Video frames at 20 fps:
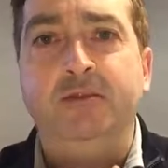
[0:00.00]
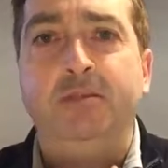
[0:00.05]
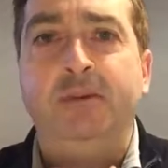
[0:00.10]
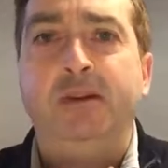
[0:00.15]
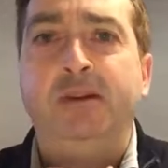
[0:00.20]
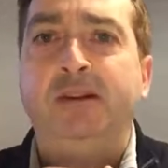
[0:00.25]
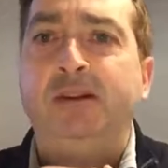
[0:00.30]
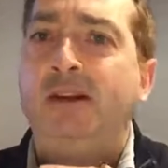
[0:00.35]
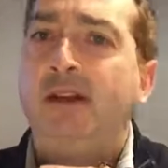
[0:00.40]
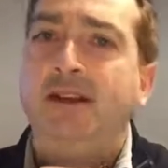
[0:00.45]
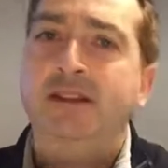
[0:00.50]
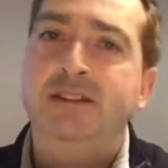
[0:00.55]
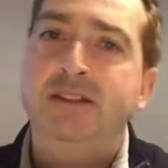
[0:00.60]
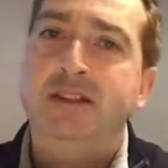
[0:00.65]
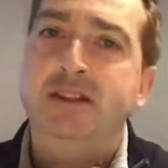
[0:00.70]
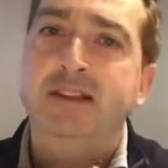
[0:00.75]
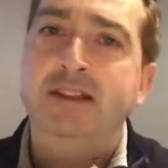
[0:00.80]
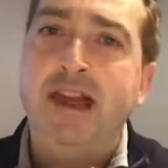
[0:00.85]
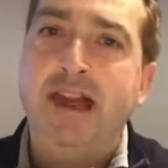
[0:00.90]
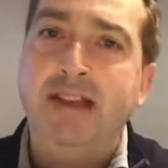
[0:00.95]
up into
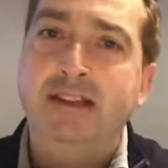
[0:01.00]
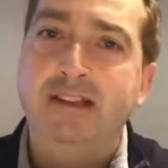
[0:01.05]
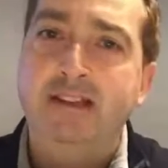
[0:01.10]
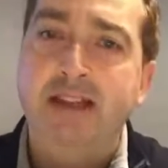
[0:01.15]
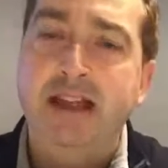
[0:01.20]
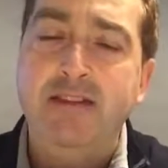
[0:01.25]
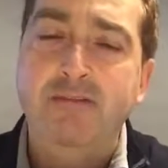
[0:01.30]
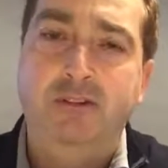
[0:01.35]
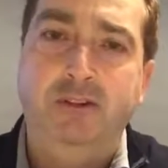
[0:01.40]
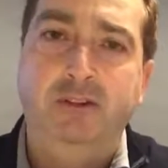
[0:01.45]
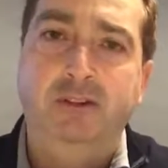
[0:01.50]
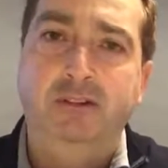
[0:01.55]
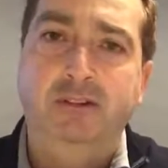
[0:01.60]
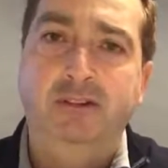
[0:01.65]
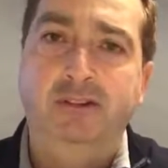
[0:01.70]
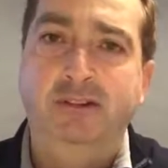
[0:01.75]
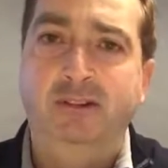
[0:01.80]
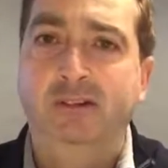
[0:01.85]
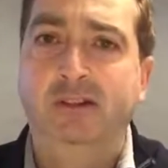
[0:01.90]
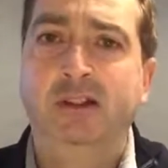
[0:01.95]
the next level,
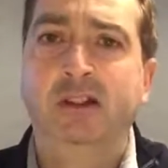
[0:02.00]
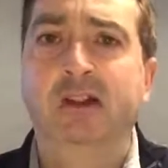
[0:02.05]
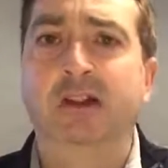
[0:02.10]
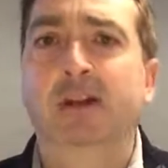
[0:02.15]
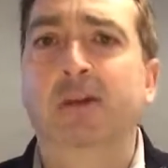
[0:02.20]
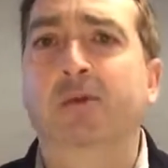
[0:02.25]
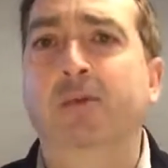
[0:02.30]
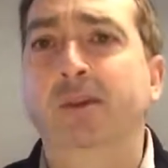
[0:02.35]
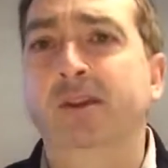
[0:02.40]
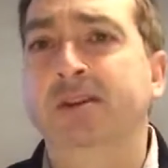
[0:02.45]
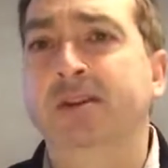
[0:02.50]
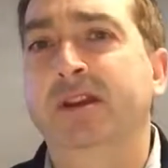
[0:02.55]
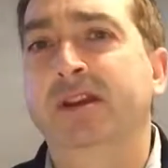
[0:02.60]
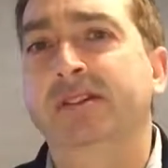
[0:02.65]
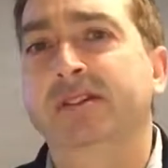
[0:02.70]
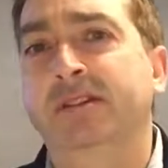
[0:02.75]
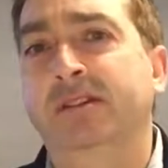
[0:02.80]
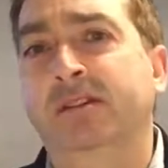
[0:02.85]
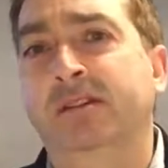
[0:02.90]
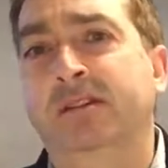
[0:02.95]
which
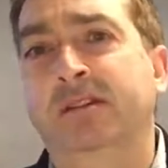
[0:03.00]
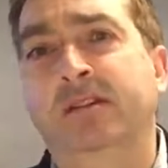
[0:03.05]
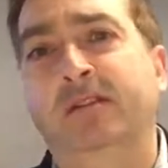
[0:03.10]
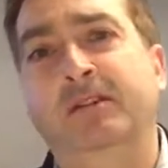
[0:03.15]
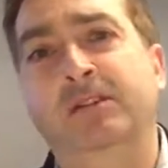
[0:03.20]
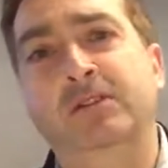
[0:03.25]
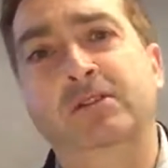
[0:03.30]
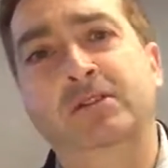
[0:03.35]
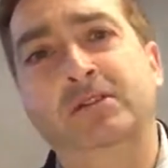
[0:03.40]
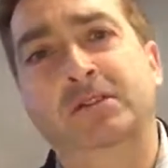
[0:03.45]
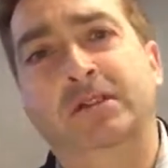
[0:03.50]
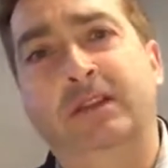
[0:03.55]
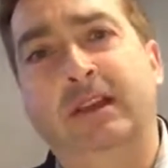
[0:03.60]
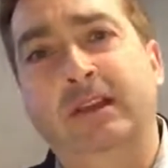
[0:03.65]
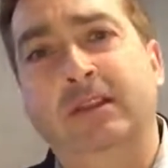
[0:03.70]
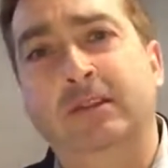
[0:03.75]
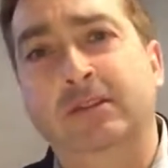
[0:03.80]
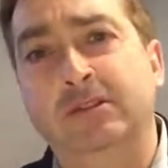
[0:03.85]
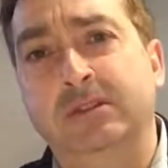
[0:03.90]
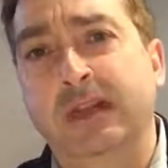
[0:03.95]
is your
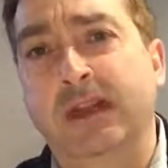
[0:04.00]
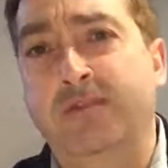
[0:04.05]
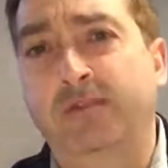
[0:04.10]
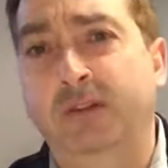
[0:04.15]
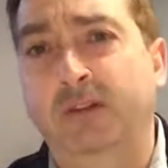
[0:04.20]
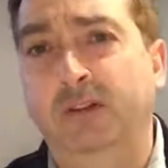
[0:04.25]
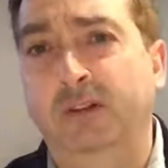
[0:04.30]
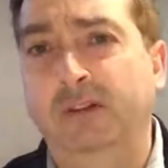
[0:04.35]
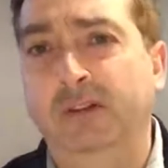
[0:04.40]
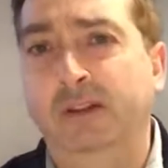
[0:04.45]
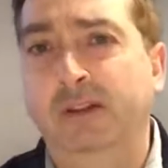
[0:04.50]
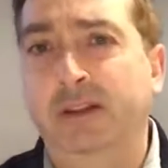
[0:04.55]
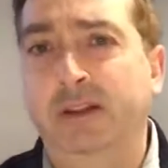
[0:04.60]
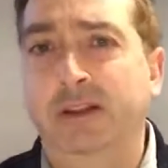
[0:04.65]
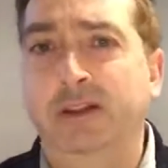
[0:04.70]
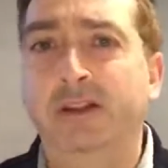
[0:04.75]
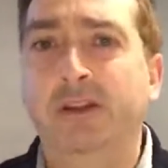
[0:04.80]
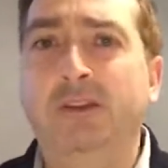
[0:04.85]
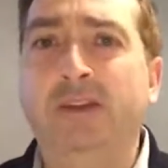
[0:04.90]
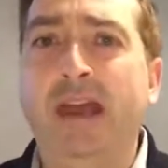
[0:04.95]
skills level,
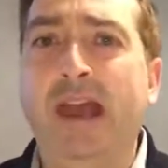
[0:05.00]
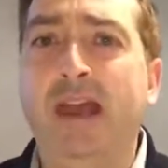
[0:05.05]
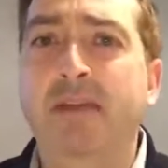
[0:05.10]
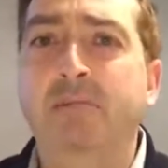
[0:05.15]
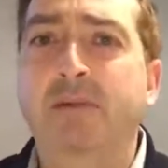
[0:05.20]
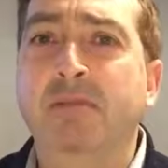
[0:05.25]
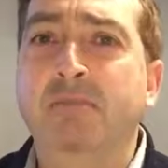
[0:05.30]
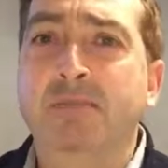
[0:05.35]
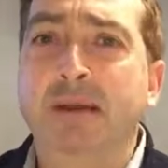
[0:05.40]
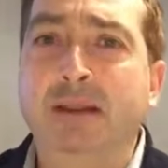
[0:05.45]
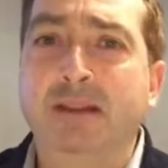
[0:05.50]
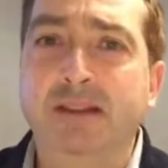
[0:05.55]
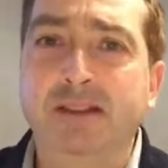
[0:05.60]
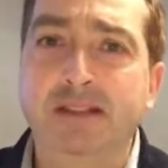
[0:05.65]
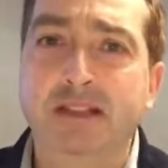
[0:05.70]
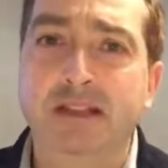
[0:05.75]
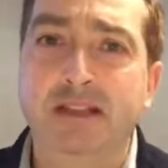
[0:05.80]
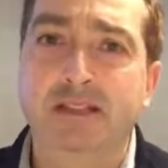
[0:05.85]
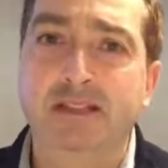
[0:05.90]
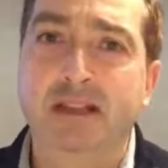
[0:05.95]
your
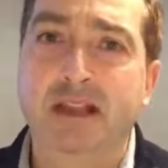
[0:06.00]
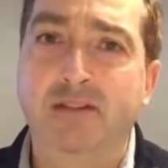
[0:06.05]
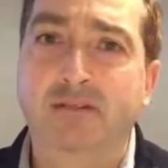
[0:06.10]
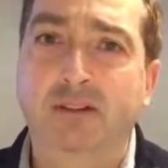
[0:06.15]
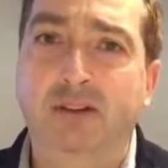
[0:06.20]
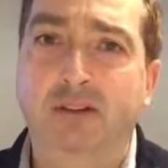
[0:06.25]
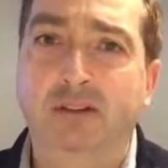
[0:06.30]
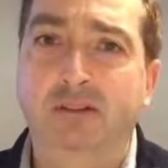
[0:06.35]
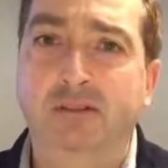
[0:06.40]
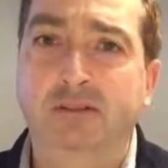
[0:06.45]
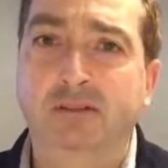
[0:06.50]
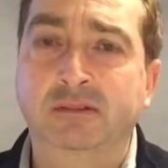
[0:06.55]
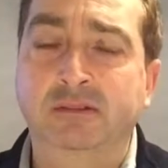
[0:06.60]
capabilities level.